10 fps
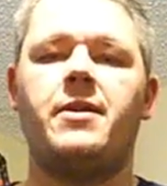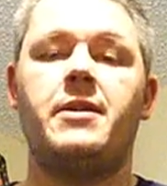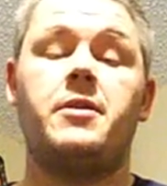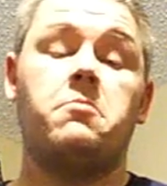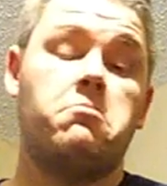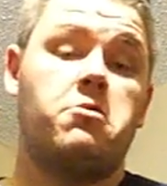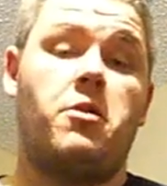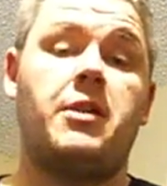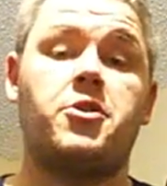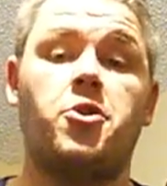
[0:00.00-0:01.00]
end. So
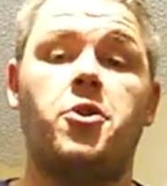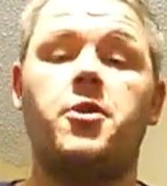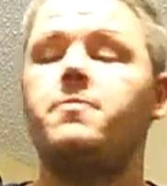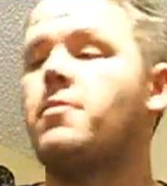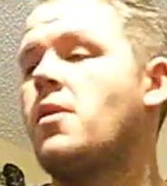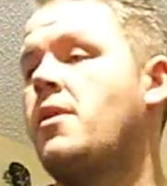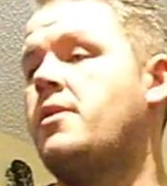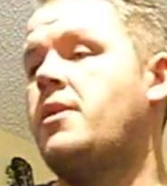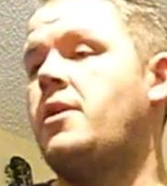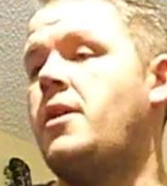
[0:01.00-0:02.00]
that's good.
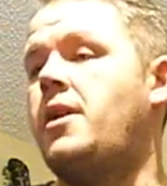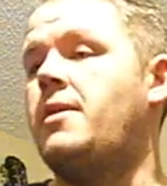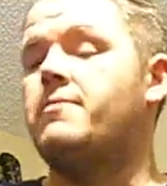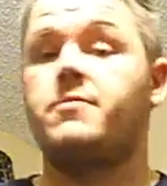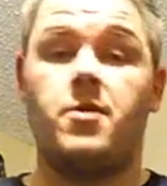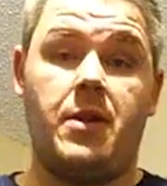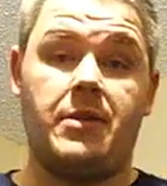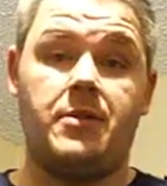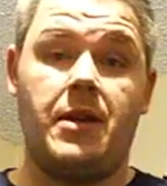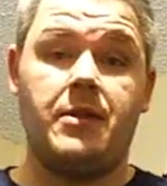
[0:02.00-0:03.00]
So
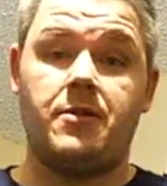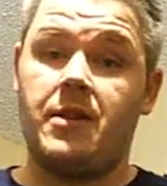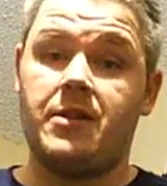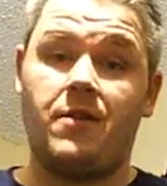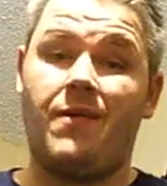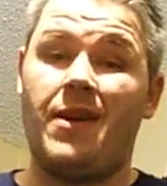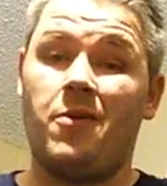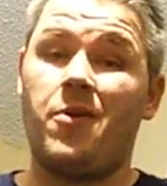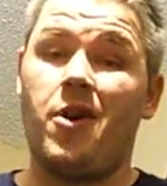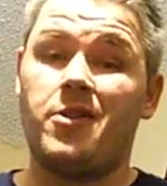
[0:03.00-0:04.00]
that's the final
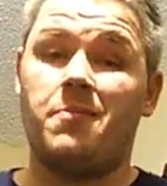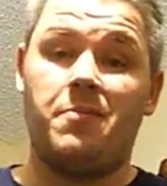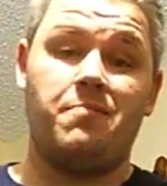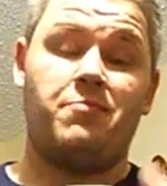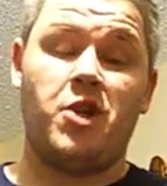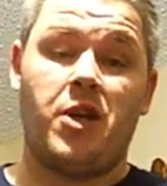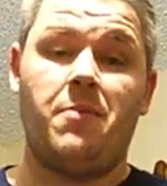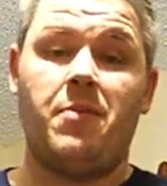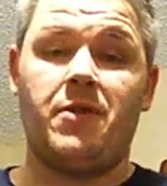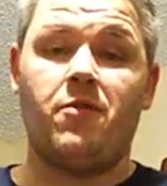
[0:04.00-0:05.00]
thoughts on
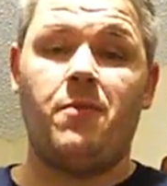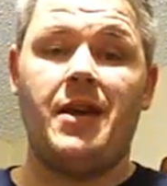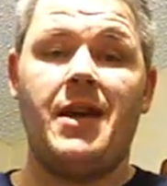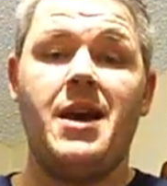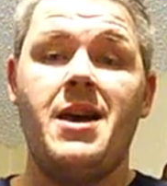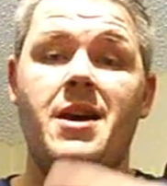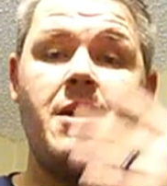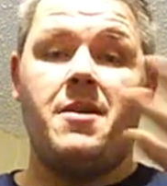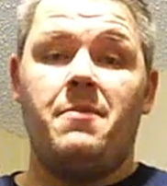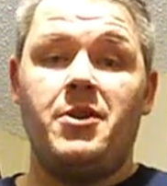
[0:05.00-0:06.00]
Chickenpicks from me.
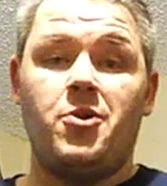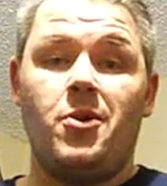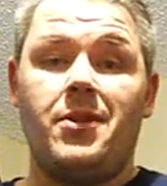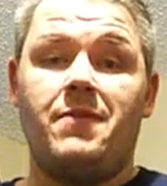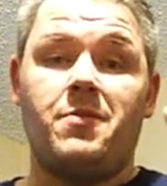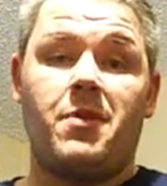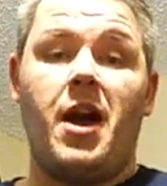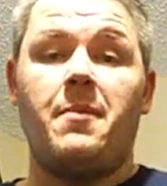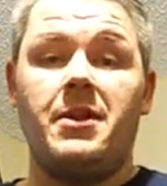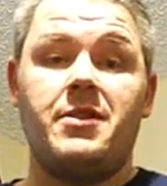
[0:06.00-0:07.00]
Be sure to leave some
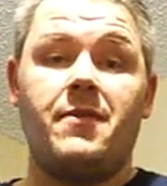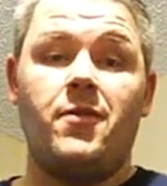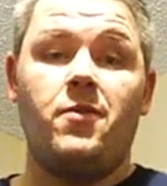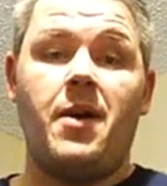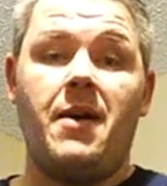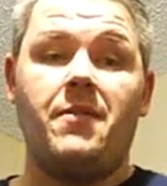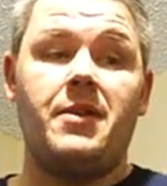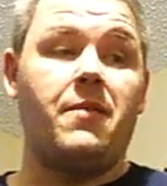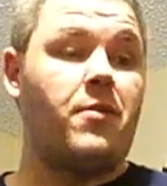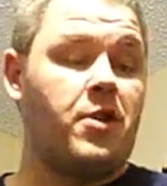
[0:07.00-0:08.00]
comments if you have a
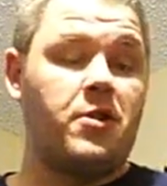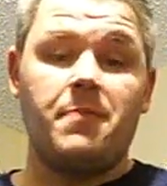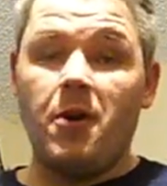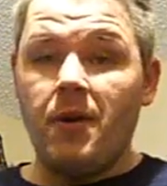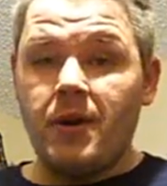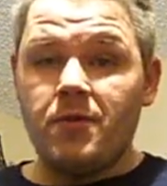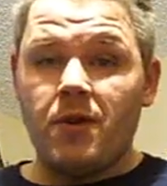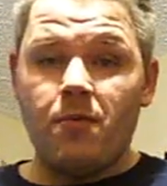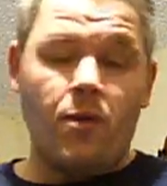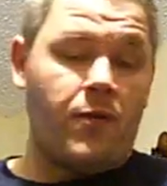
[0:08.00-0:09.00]
different experience
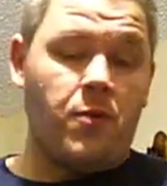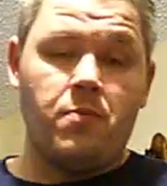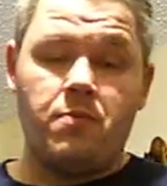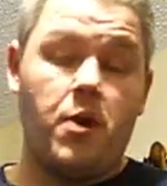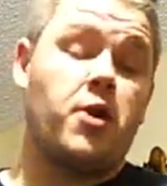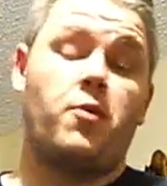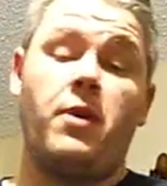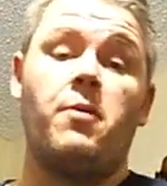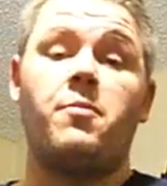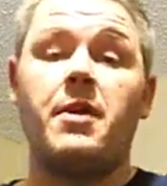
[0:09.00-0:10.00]
with them or if you
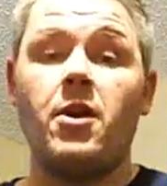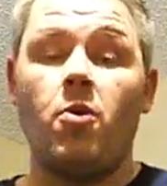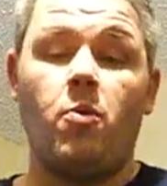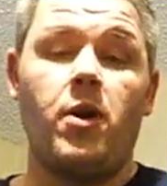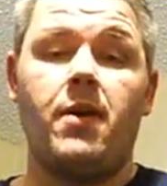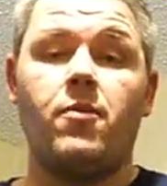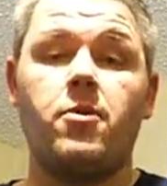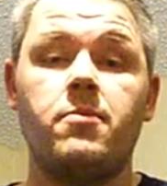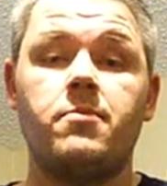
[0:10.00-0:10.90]
agree with me or whatever.